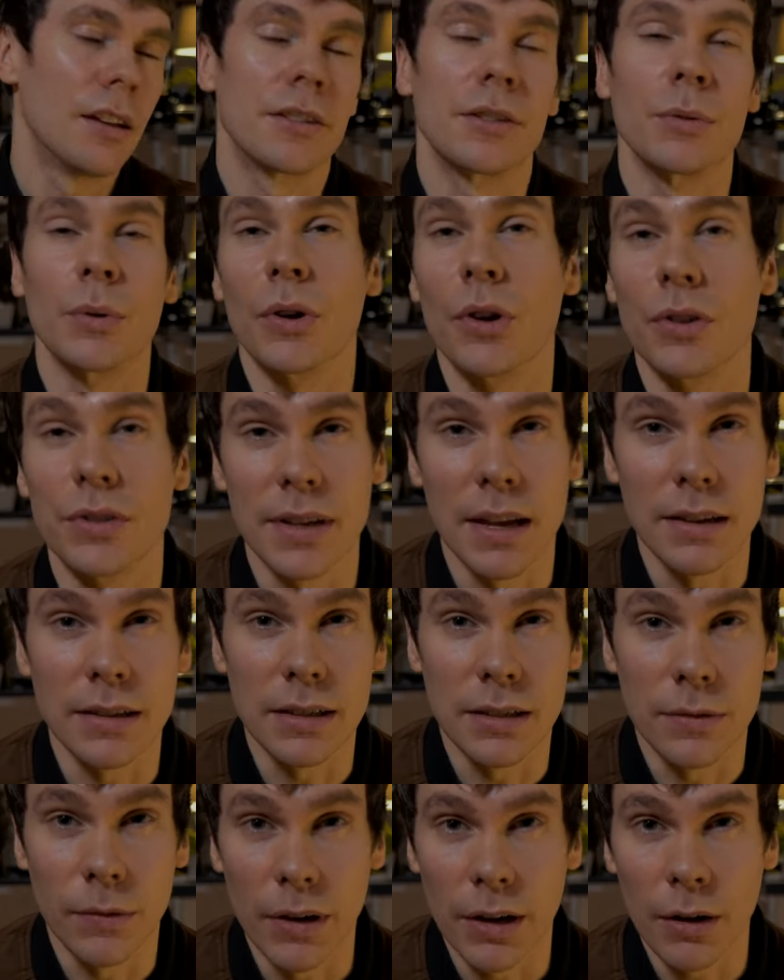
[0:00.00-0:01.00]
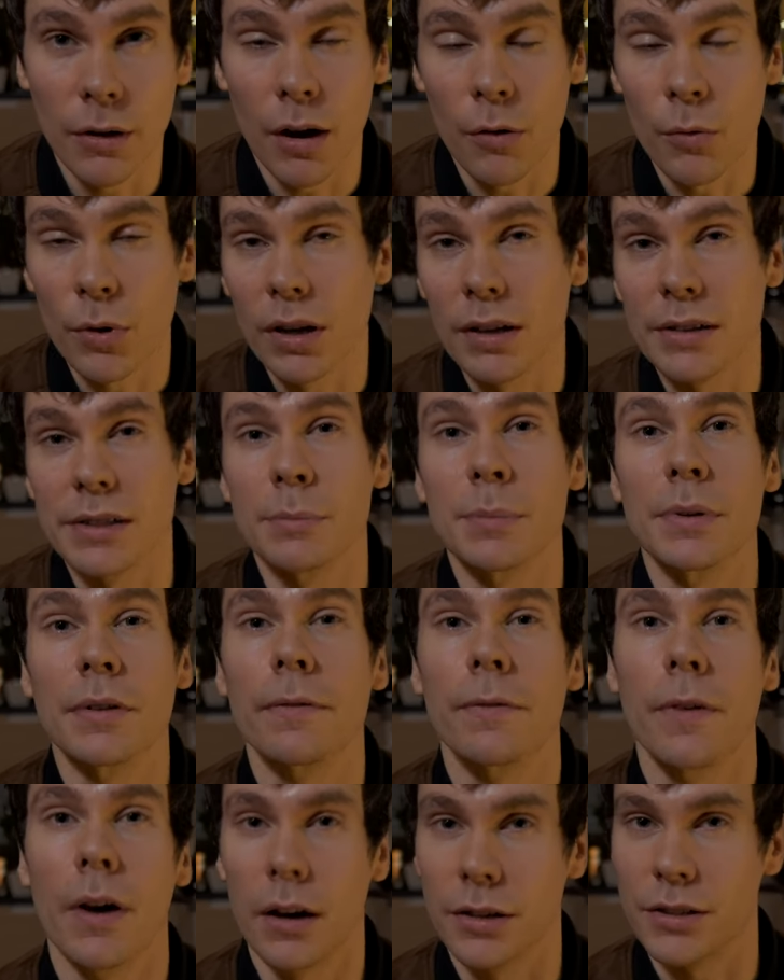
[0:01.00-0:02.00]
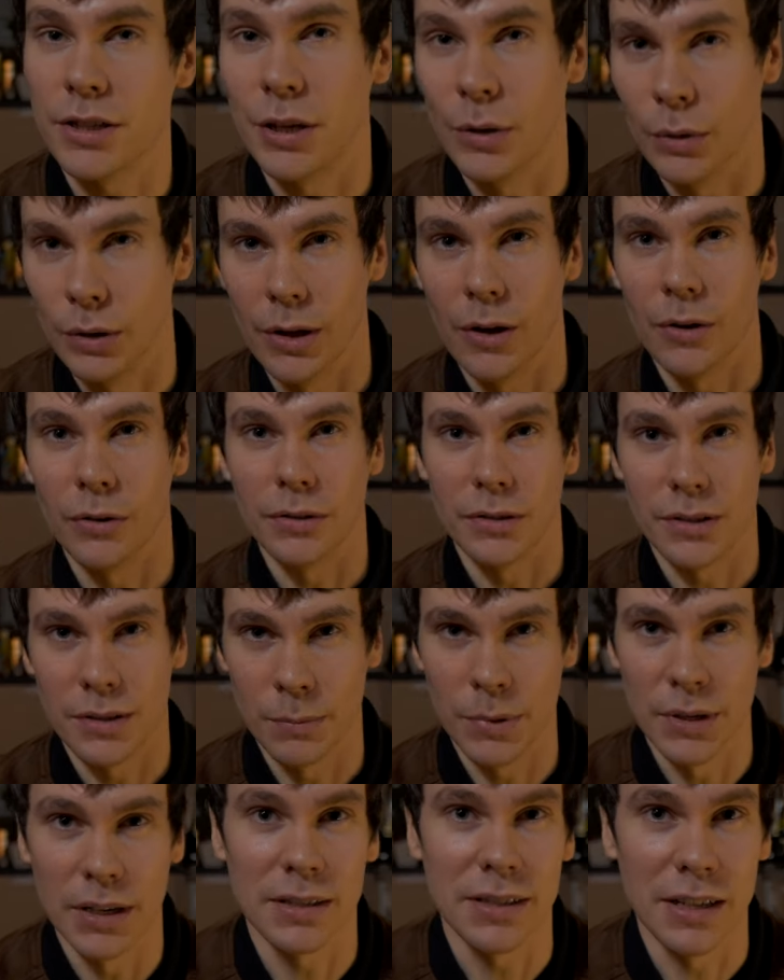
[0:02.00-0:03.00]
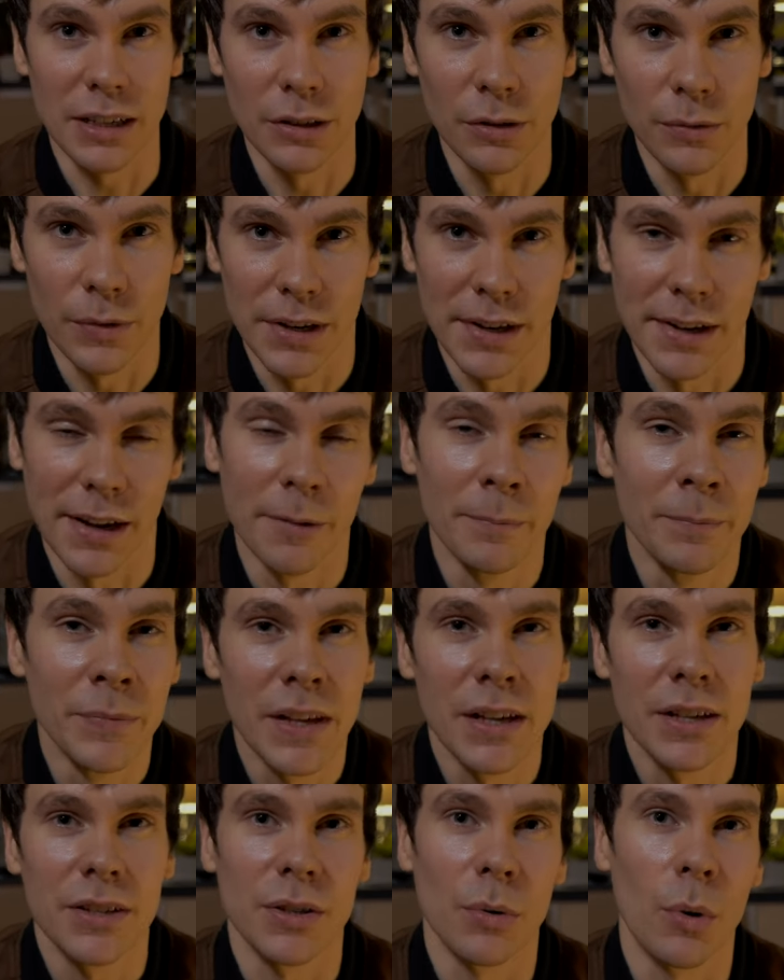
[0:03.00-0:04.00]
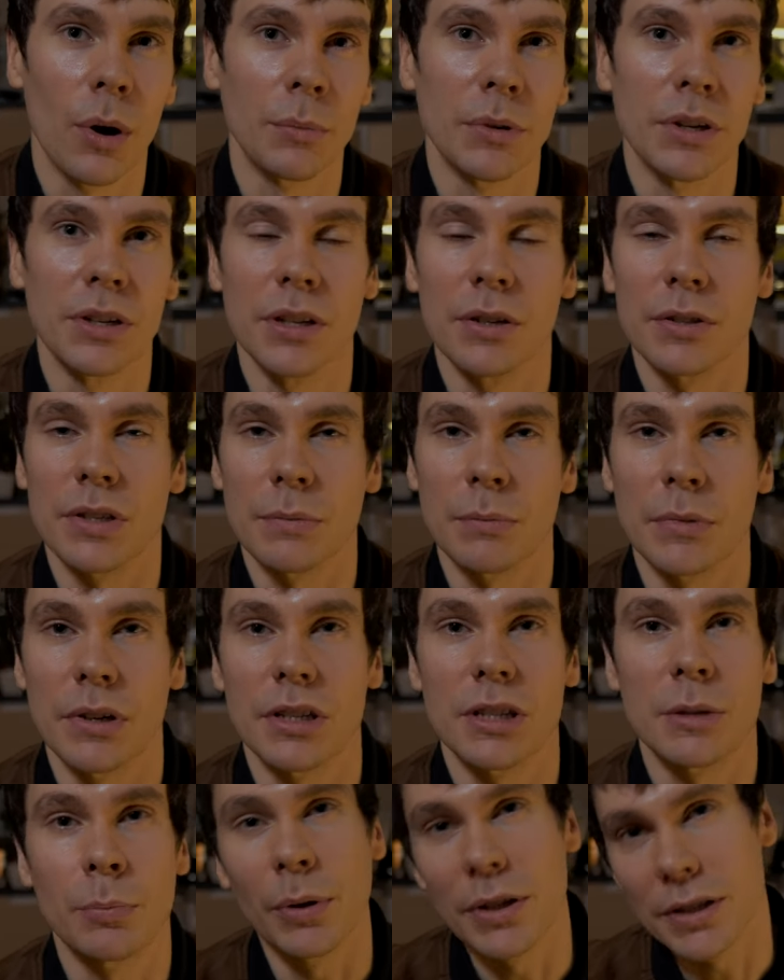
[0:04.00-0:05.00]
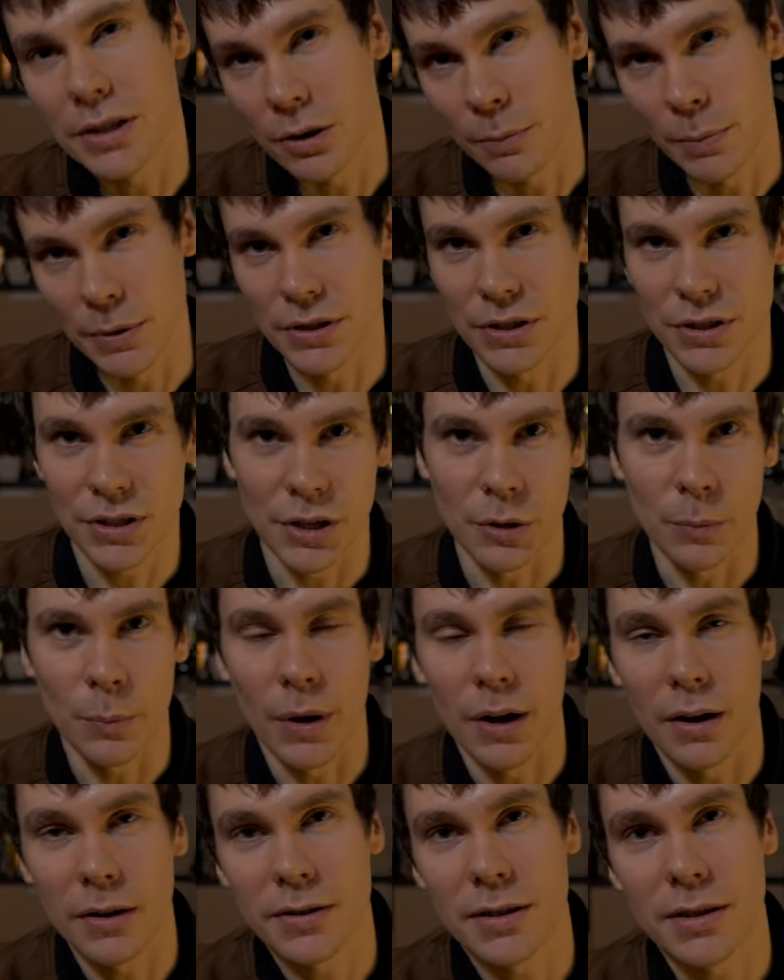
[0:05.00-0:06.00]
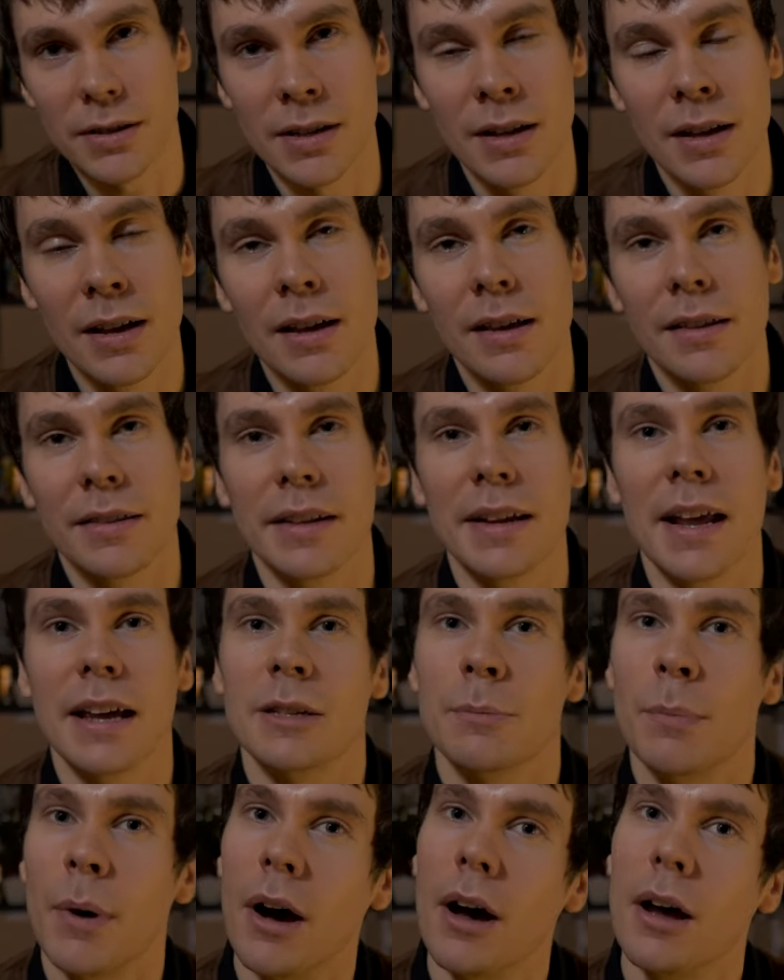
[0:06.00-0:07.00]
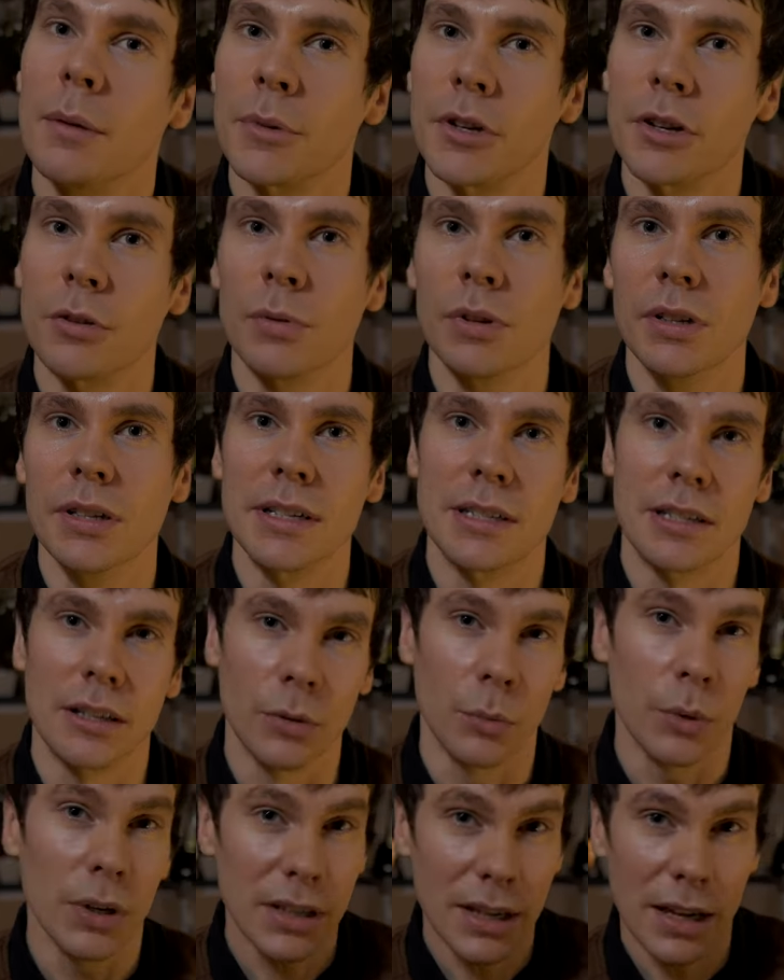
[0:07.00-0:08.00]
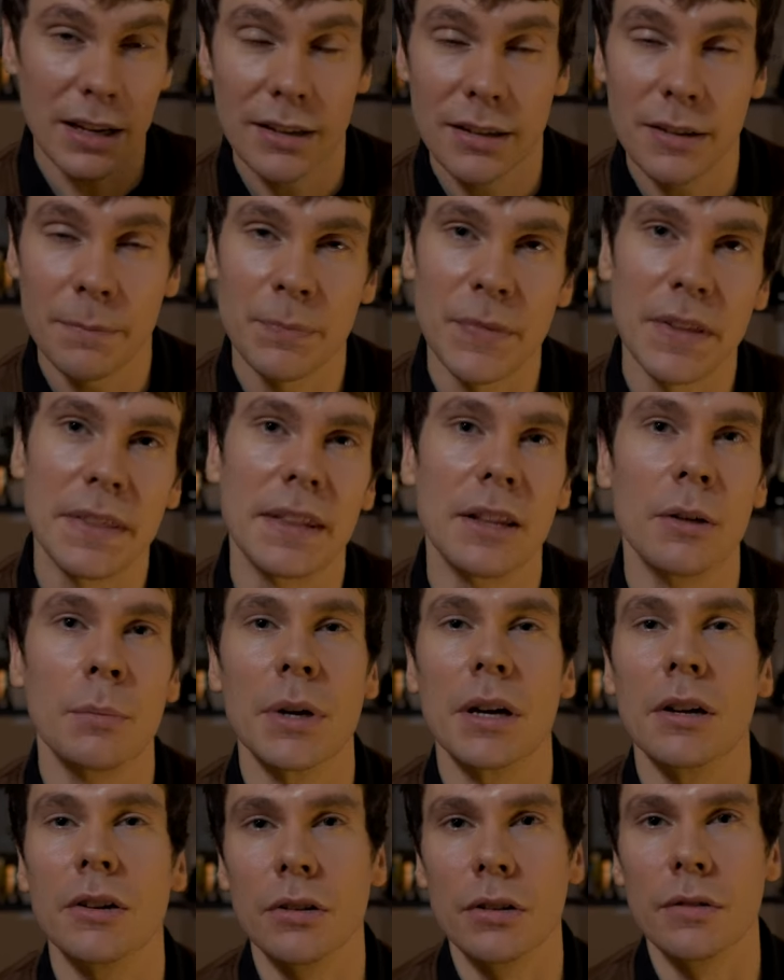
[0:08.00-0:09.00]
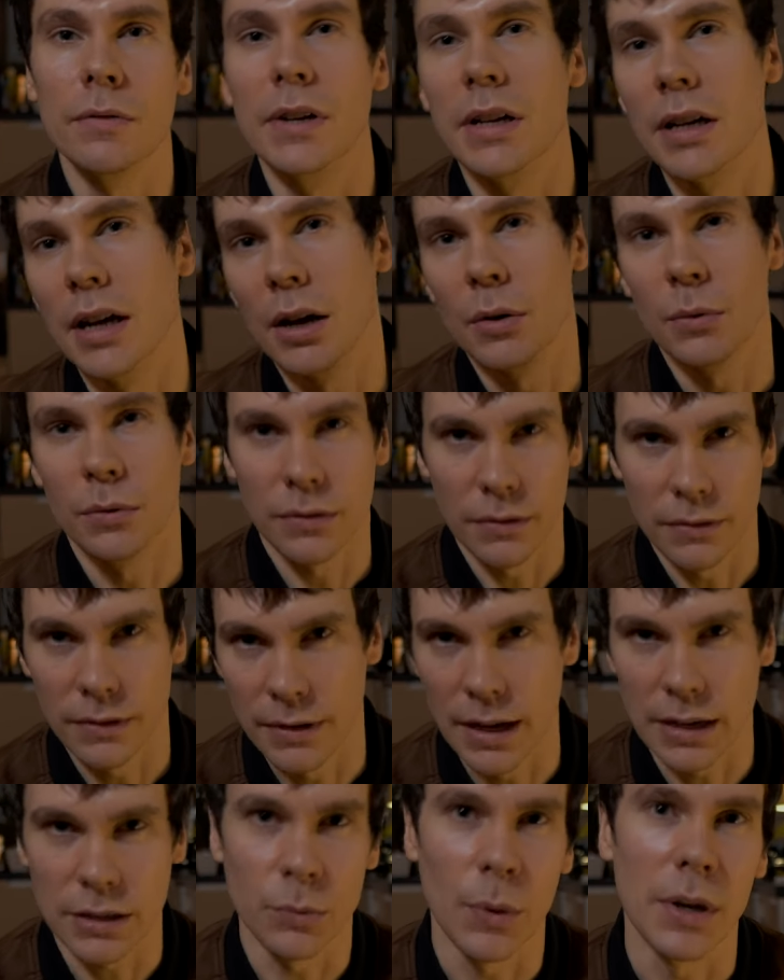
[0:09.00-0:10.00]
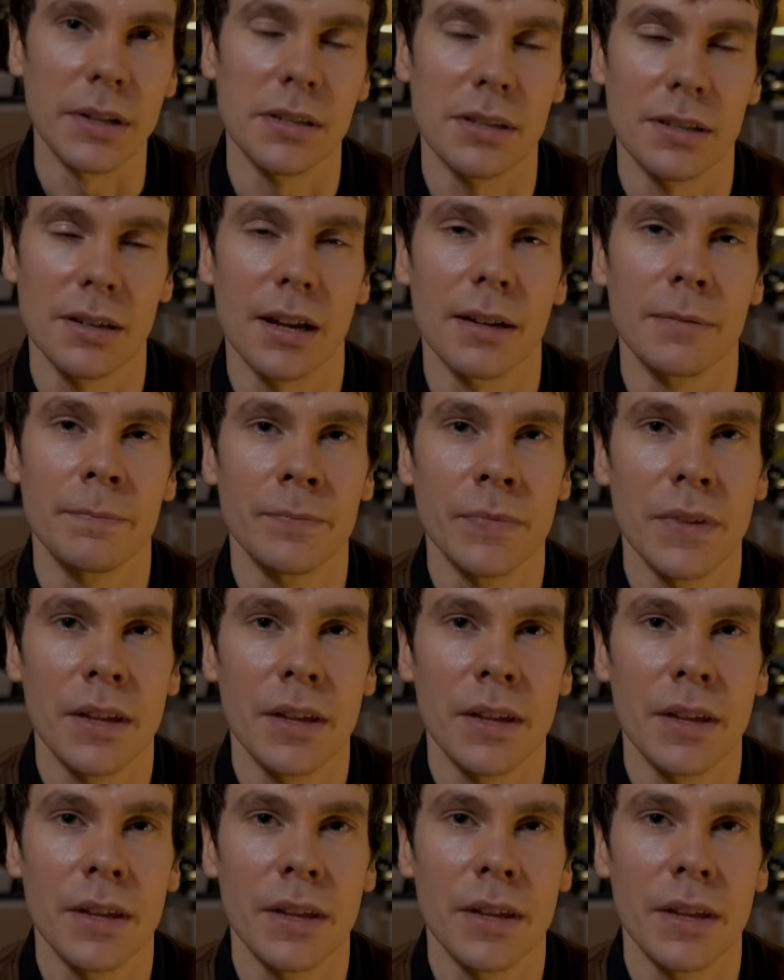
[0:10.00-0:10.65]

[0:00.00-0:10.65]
So when I got to the end of this video, I realized it'd be far too long to be a single video. So what I'm going to do is I'm going to split it up into two parters. The next part I'm going to release at the weekend, and then there'll be another video next Wednesday.